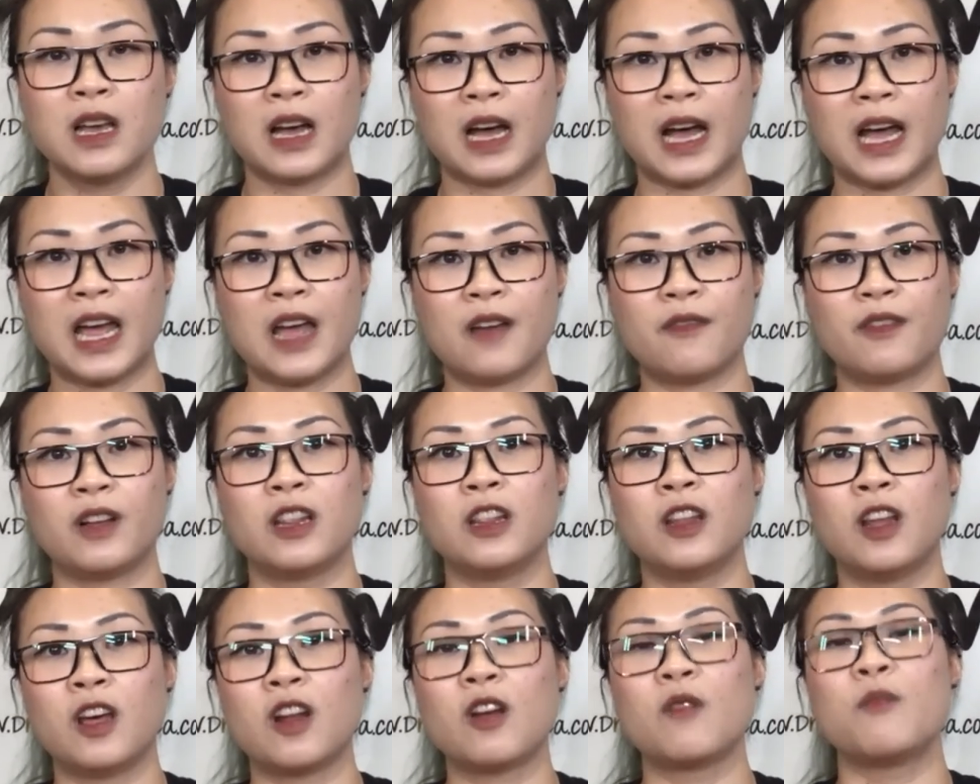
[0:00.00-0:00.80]
I have a
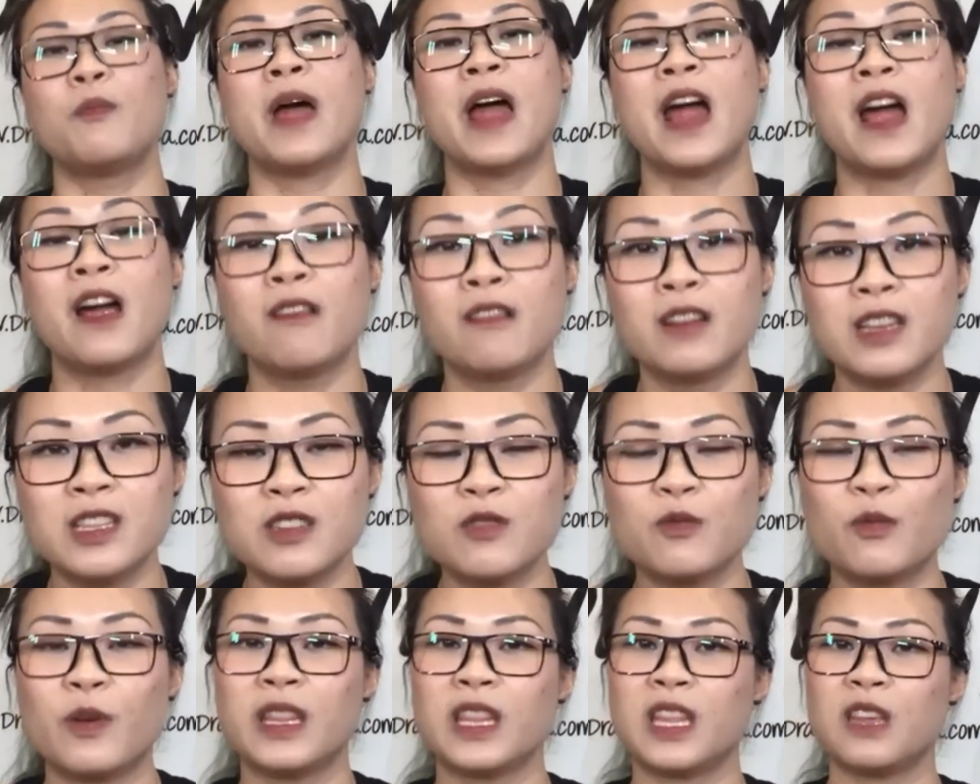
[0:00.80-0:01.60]
lot of
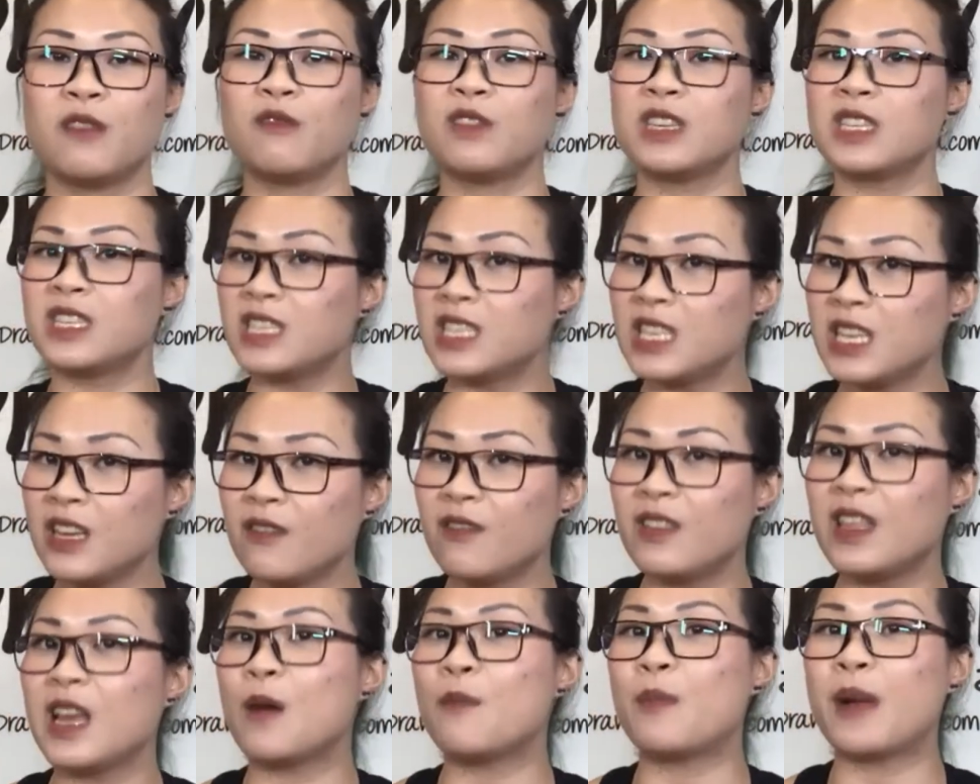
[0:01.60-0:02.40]
parents when they
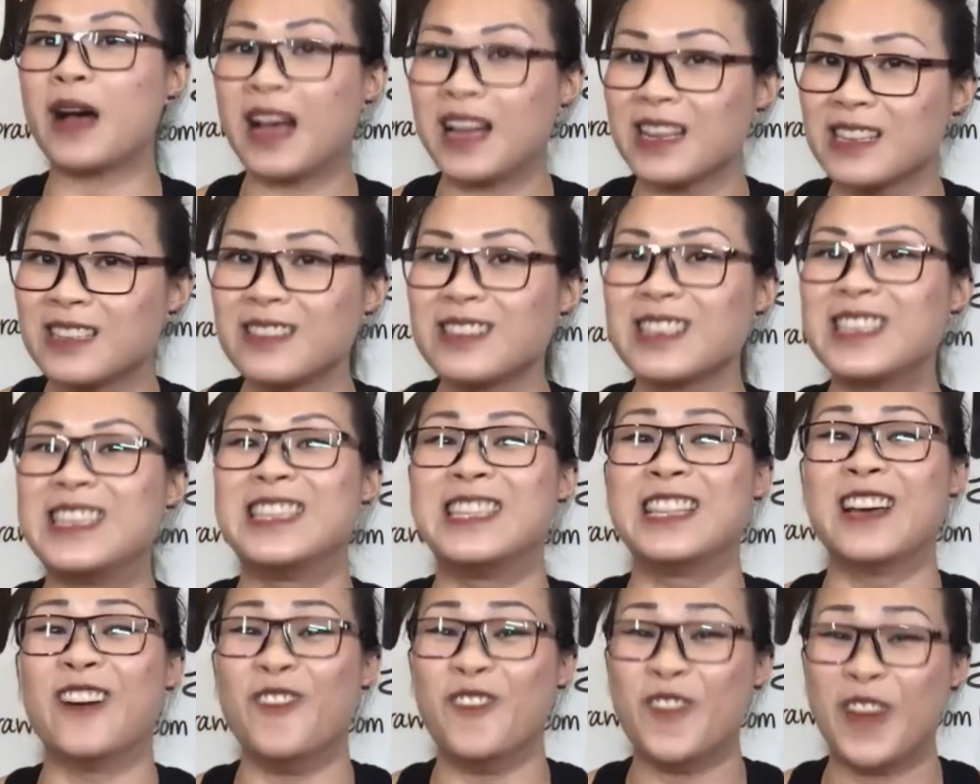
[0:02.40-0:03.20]
receive their parcels in
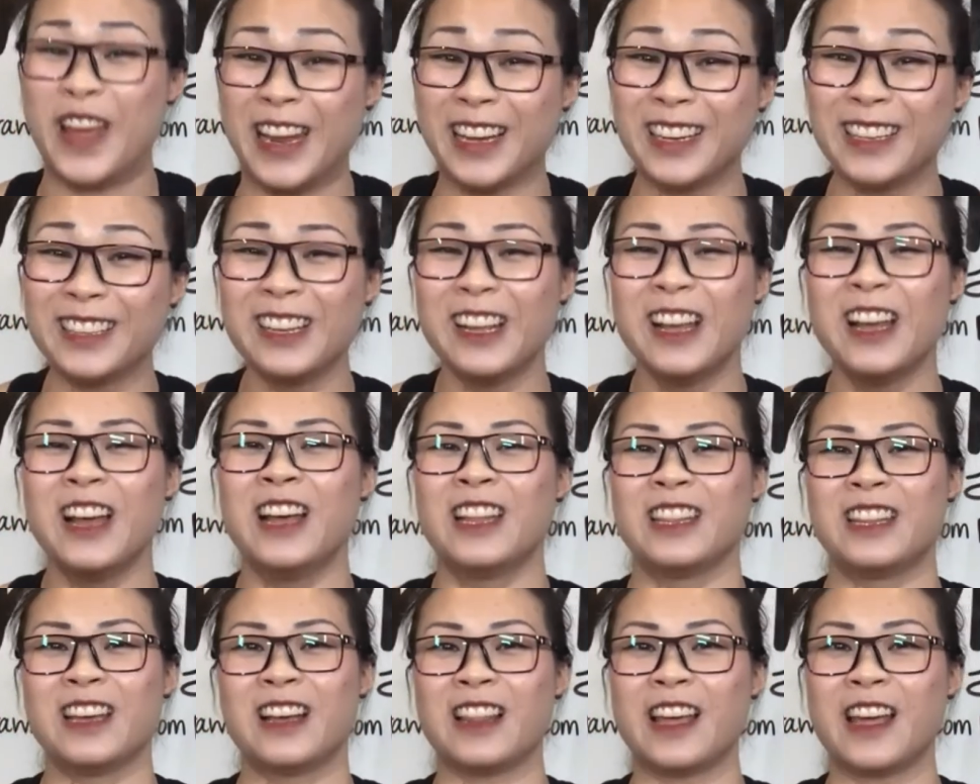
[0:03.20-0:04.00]
the mail,
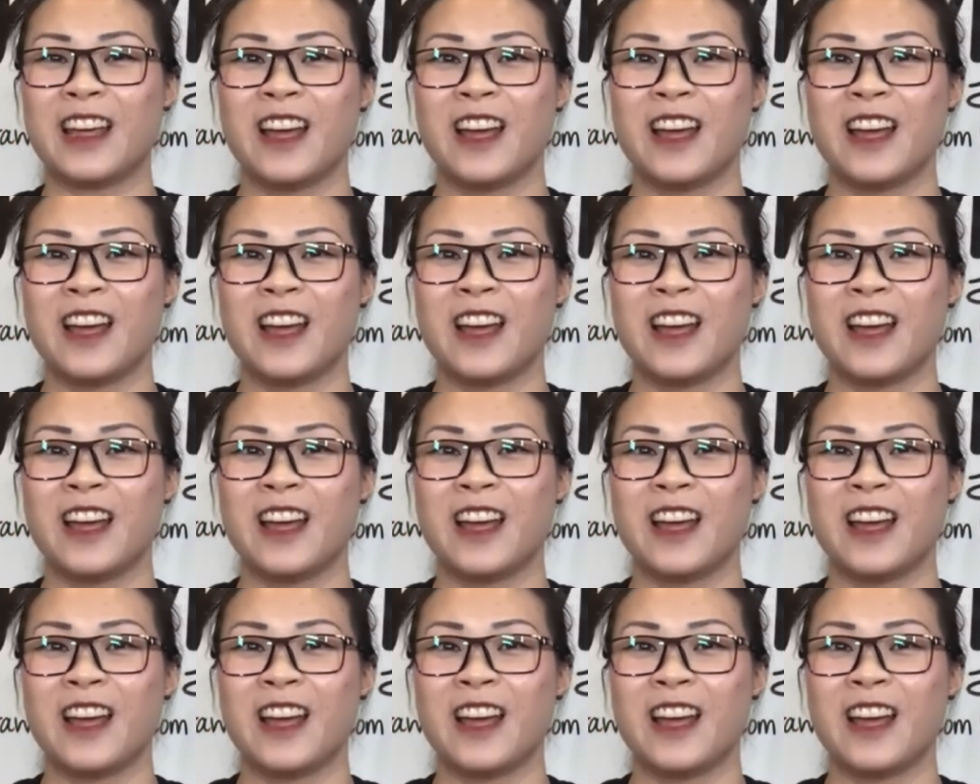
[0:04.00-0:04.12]
they're like,